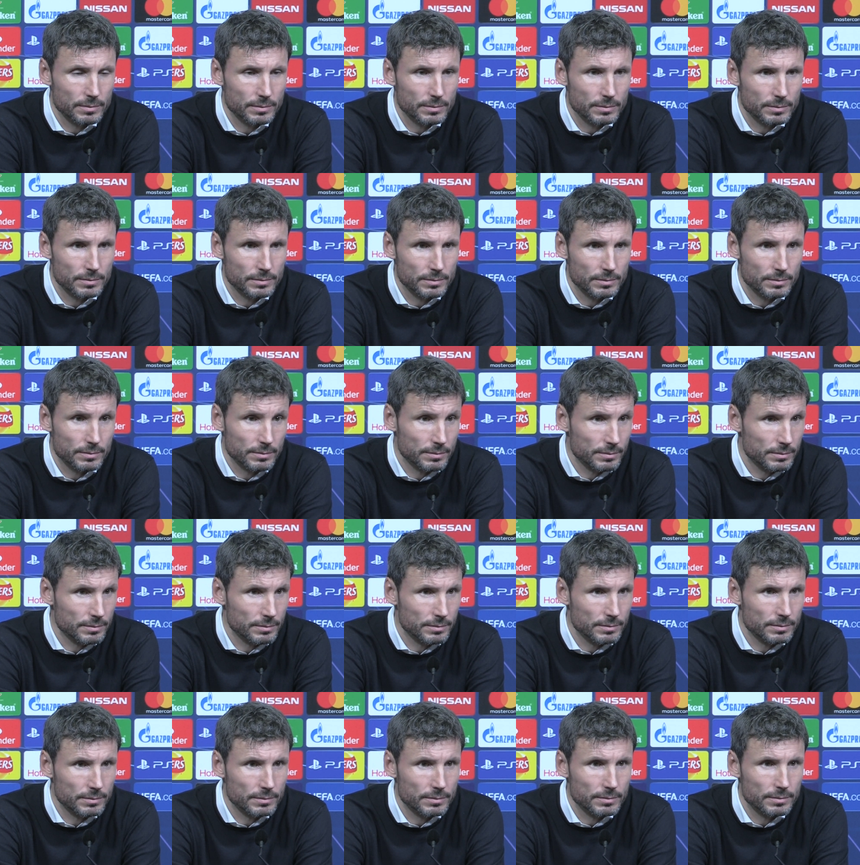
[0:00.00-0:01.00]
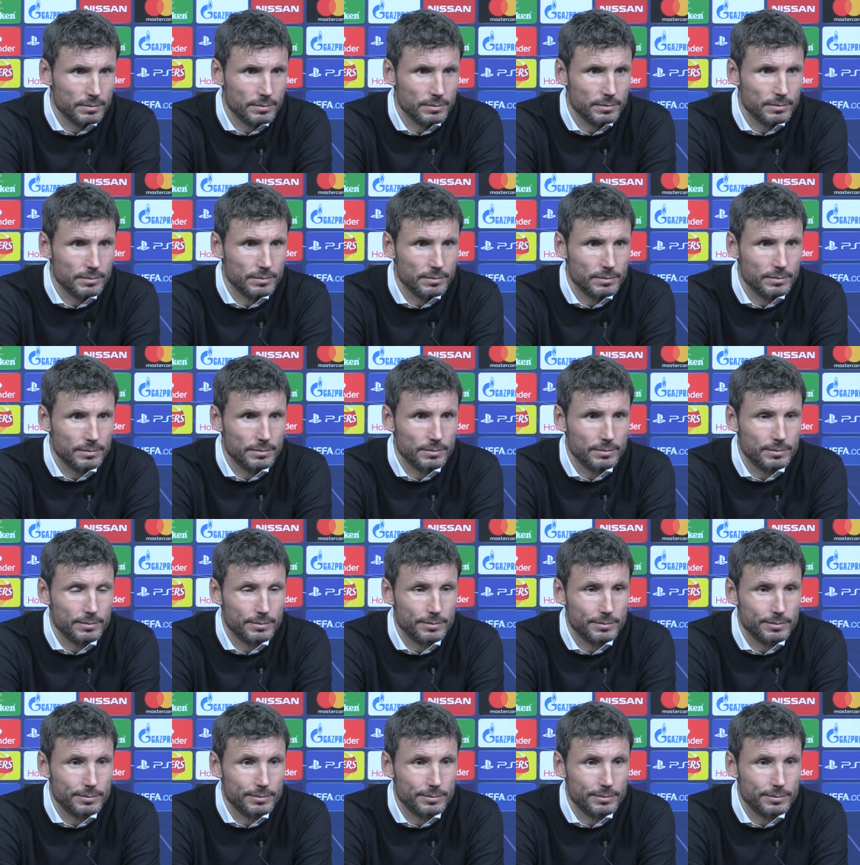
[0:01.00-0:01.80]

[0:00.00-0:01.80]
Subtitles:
Nothing is said.